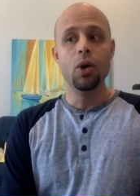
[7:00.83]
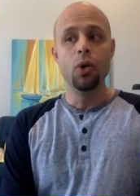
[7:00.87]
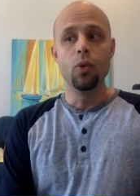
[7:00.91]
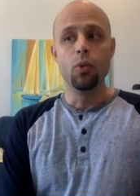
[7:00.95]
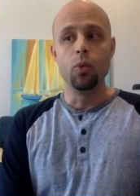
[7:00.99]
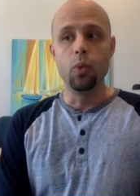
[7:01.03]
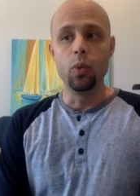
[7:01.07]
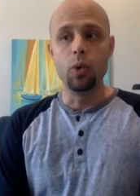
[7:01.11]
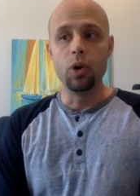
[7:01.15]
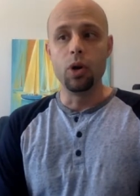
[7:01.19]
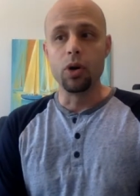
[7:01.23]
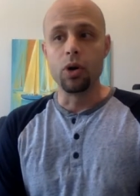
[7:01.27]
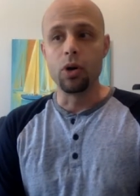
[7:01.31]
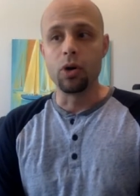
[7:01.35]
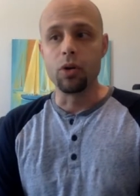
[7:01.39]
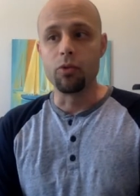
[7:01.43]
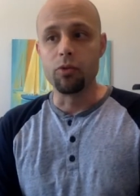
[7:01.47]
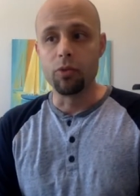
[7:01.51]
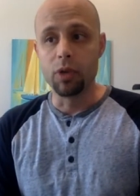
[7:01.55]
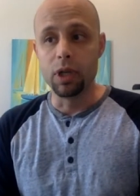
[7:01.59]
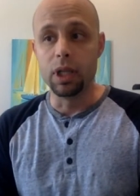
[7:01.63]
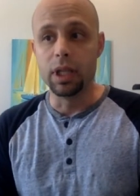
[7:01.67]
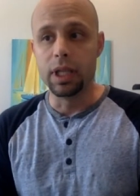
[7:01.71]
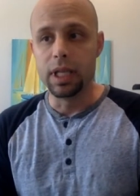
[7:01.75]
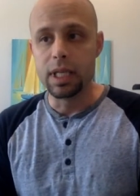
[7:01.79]
we're
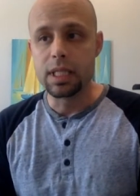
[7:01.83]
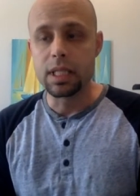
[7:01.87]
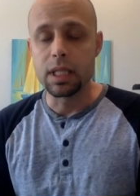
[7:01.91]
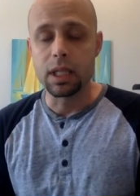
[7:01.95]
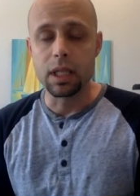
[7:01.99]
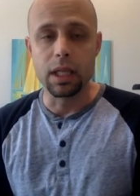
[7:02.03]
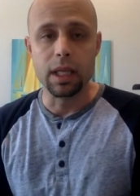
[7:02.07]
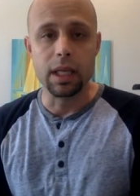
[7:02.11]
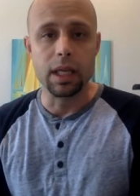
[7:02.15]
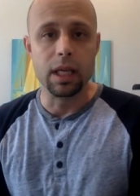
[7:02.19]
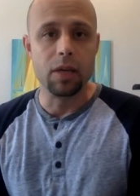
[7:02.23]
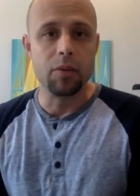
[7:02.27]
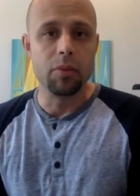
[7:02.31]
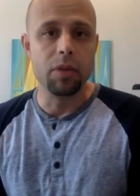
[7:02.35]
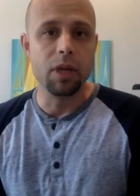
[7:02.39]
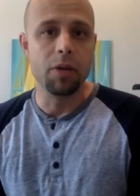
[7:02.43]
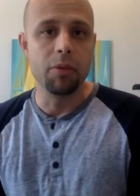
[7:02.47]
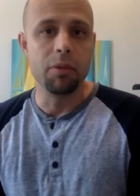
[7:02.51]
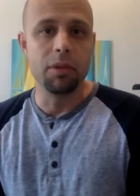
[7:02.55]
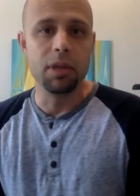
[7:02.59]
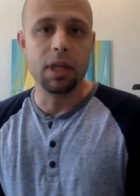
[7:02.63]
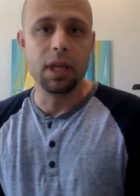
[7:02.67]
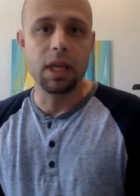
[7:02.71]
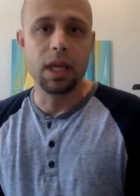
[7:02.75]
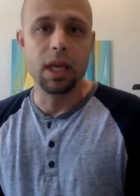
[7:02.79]
realistically going to be
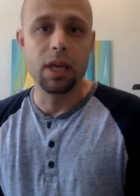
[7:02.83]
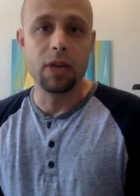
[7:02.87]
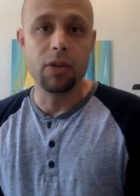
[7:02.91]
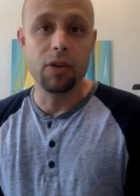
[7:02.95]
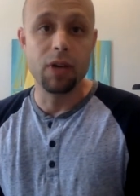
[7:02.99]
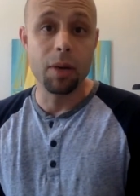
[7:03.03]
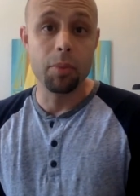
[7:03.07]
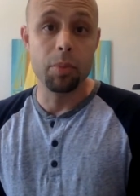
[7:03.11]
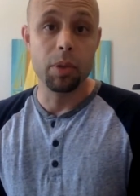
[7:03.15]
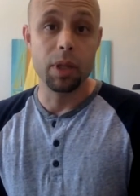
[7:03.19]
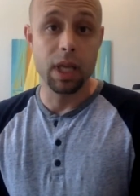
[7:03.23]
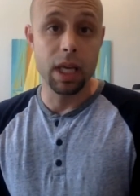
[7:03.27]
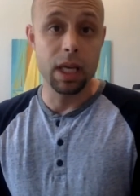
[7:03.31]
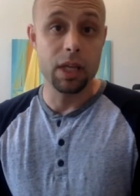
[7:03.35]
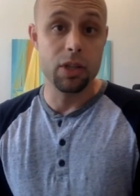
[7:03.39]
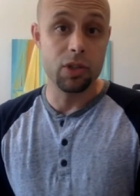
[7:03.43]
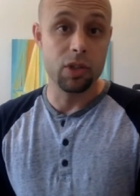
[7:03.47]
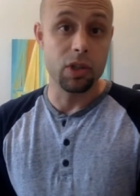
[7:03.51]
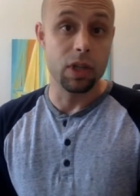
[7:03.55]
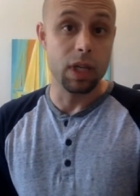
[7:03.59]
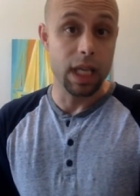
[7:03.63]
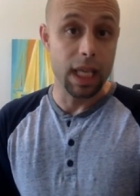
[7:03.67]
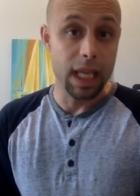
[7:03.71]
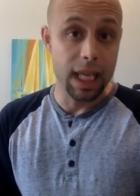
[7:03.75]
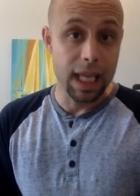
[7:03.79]
able to get your
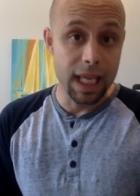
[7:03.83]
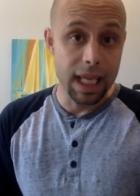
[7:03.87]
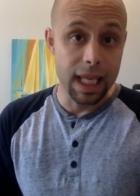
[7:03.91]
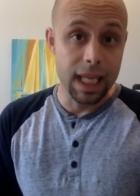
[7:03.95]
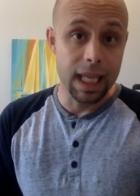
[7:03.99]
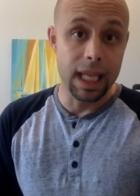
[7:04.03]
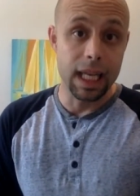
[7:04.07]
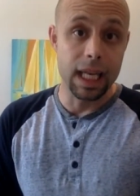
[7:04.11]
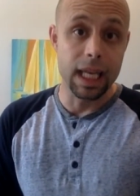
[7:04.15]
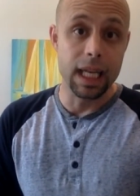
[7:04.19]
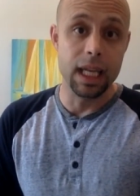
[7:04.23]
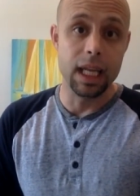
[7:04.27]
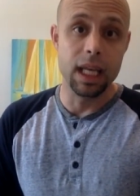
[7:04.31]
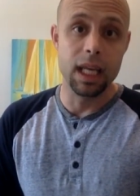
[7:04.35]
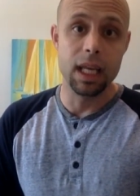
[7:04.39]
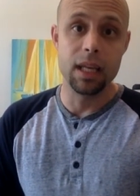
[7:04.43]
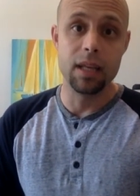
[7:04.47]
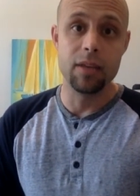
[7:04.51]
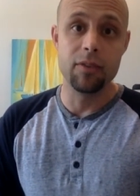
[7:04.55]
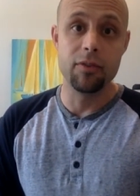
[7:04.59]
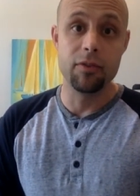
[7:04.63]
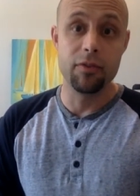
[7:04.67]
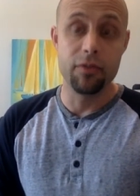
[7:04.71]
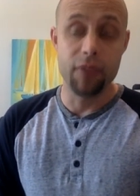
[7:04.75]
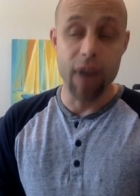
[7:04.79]
application in
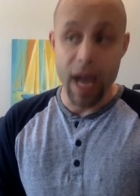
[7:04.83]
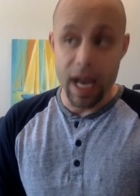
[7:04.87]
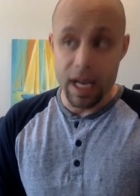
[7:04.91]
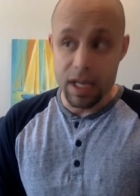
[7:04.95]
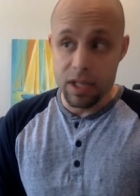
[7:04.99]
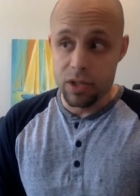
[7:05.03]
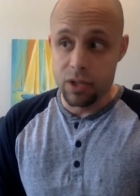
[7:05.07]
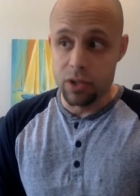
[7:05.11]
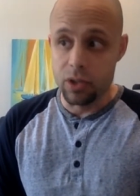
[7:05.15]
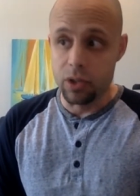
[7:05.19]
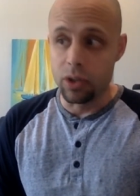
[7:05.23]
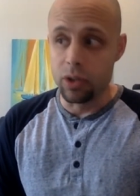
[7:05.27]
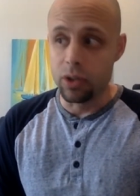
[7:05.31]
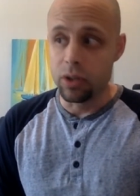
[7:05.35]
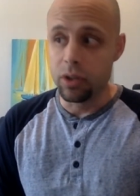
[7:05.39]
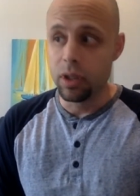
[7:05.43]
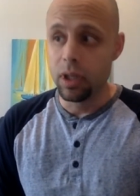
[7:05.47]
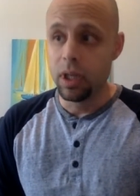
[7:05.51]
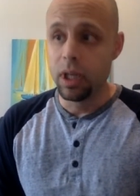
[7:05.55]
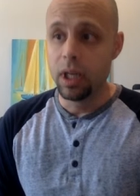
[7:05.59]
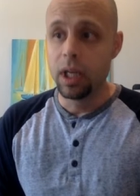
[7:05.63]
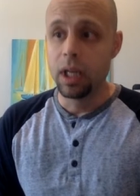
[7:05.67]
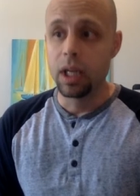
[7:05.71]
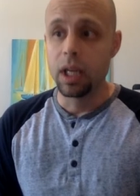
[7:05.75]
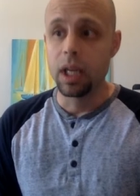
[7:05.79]
faster,
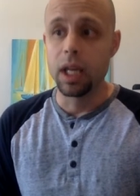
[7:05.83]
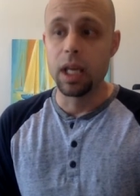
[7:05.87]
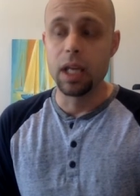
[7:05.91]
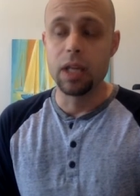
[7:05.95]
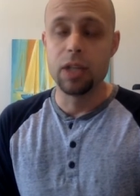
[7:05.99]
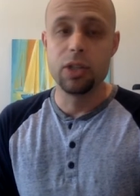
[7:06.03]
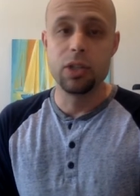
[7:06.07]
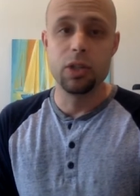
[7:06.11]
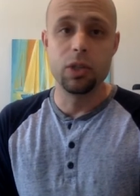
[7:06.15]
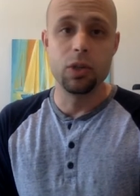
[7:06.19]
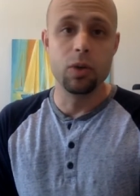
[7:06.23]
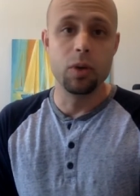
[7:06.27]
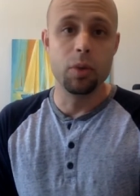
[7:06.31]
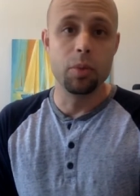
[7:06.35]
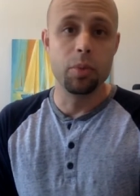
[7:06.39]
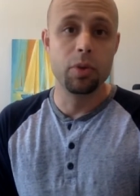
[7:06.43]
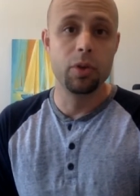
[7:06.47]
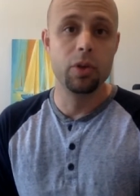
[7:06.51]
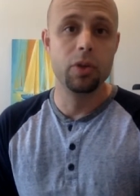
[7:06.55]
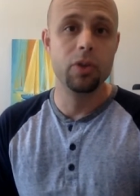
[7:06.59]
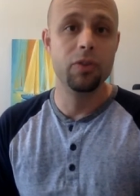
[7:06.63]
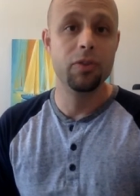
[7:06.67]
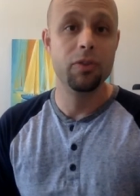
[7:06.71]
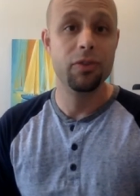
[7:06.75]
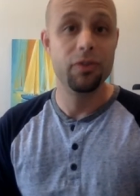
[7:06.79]
get you
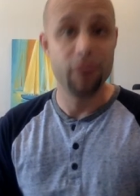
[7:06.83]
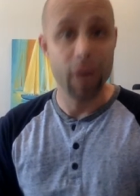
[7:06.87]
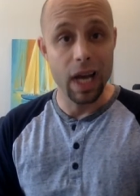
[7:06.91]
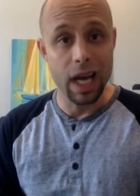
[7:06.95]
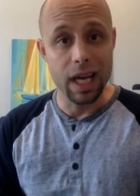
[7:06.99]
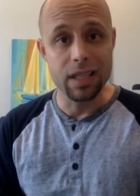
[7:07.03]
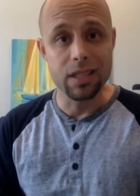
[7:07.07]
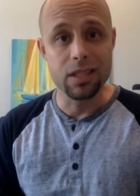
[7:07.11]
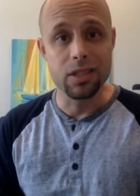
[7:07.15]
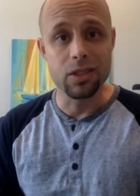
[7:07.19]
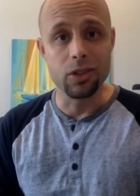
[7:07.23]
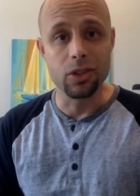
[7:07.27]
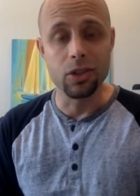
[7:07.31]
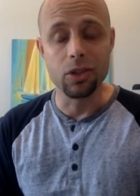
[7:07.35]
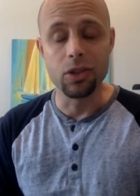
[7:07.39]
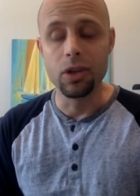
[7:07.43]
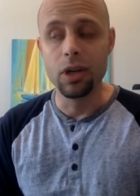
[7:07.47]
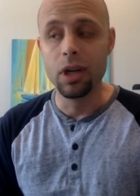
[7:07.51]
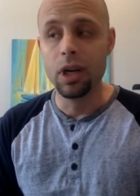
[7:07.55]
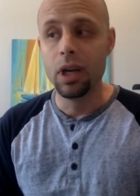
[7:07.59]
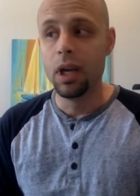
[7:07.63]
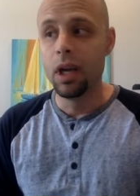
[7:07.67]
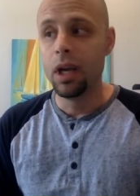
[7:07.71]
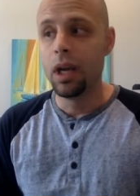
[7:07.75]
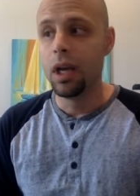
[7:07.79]
approved faster.
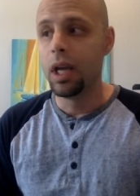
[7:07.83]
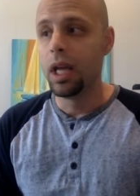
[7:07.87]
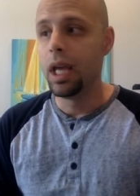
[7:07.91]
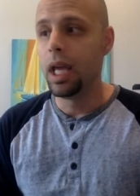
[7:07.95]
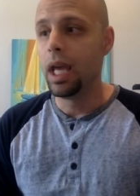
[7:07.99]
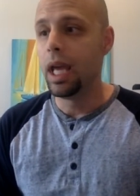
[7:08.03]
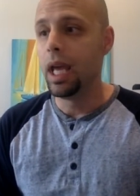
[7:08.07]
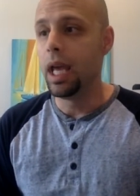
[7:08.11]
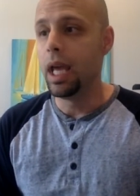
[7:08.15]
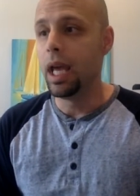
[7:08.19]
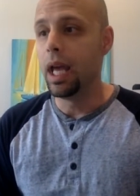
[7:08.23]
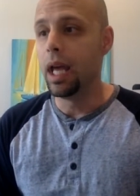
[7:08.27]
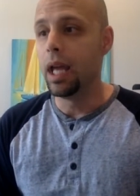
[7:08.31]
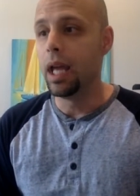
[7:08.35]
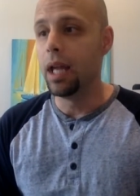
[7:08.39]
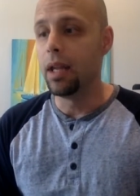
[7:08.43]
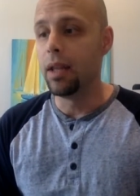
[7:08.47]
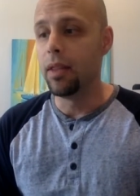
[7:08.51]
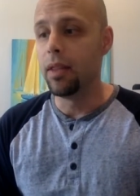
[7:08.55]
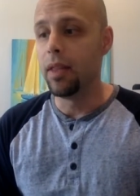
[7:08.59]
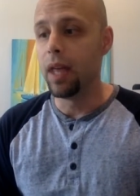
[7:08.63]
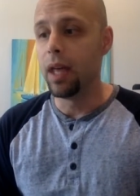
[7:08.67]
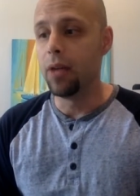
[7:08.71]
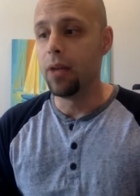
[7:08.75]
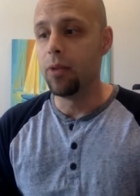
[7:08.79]

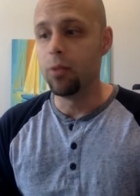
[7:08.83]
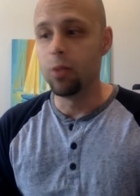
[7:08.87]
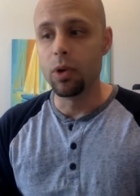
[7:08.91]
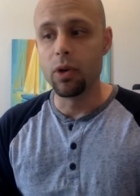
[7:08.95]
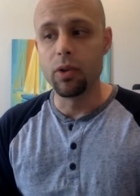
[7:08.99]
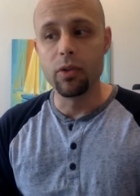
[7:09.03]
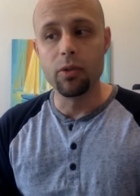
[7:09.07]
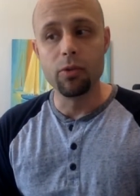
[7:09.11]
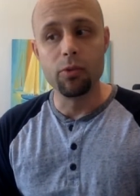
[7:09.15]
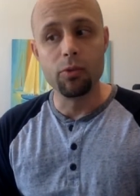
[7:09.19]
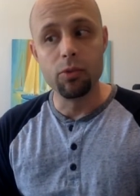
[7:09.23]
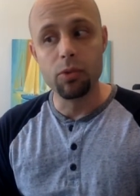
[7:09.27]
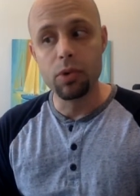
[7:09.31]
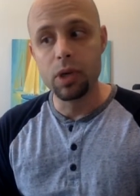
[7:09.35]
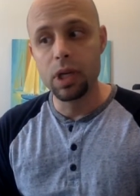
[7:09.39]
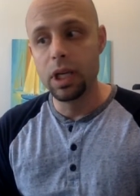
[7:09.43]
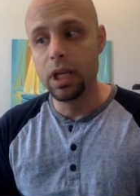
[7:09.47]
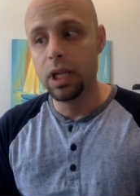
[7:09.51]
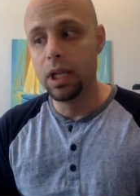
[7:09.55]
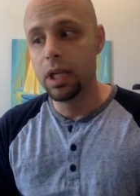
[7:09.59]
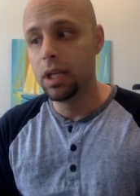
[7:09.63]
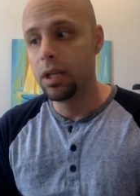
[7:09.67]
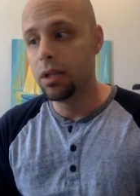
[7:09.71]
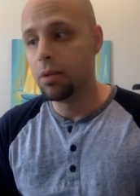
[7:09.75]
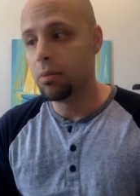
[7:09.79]
And then where the
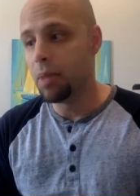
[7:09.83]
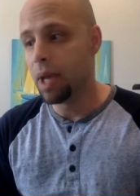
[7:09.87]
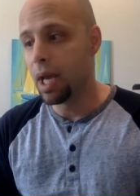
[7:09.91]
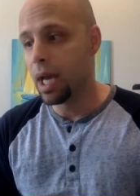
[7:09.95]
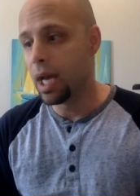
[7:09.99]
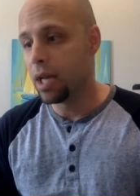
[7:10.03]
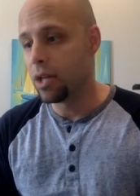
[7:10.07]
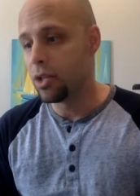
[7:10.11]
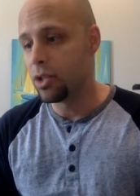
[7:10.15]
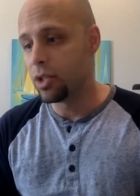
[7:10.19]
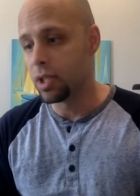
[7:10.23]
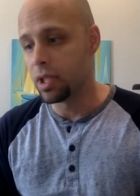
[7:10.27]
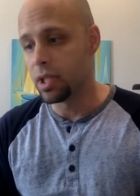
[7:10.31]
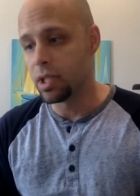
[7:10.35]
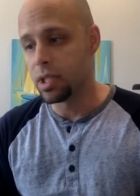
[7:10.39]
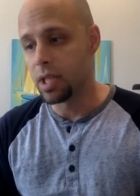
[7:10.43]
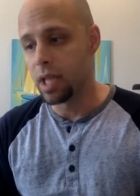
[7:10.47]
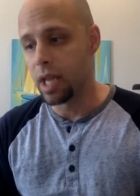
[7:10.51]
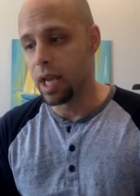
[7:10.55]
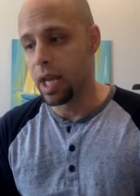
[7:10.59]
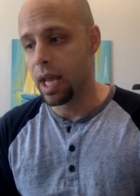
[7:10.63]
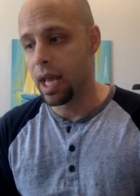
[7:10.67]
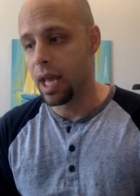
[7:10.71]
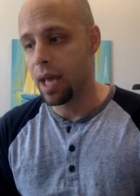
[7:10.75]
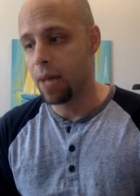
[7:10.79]
real magic is
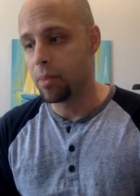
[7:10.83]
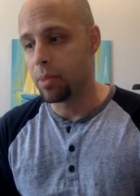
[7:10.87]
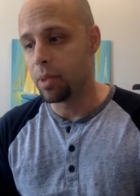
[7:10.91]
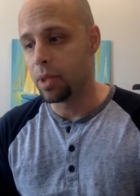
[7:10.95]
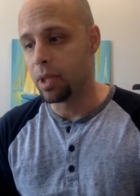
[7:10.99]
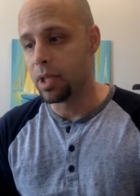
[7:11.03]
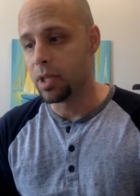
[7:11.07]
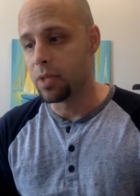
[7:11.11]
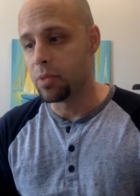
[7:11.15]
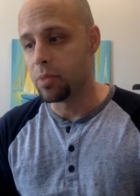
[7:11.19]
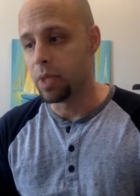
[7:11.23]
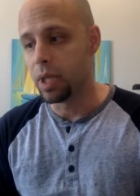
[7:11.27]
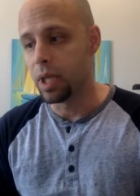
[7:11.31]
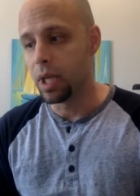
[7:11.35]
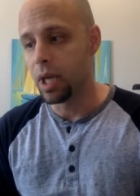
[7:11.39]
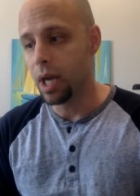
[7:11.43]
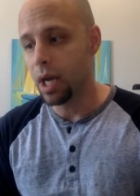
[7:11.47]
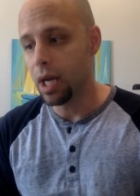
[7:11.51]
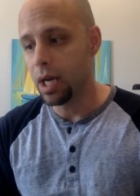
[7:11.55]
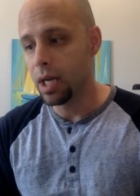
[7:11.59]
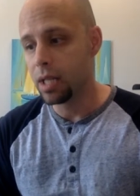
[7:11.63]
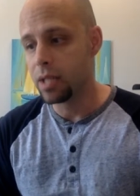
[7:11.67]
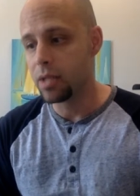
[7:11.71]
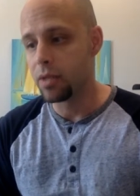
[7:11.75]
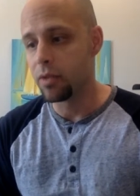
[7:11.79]
going to happen is
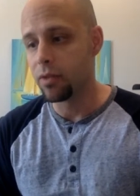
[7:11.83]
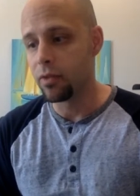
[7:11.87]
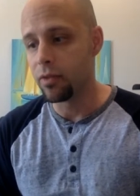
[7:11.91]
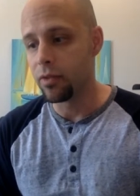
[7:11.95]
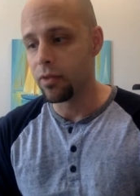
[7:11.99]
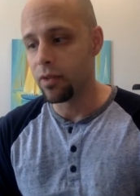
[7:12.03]
because of